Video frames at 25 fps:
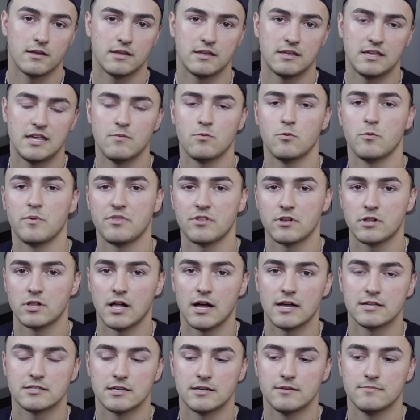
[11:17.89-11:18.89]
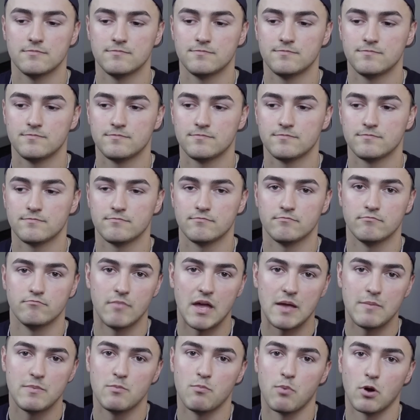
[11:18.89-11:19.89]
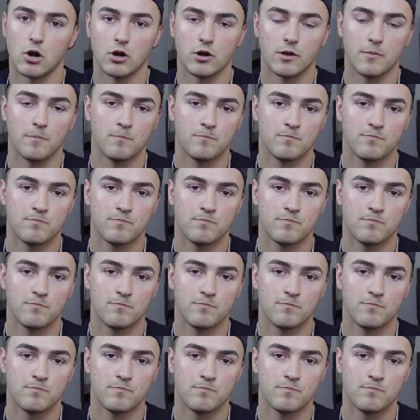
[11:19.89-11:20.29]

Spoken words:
Keep them in the closet. Maybe burn them.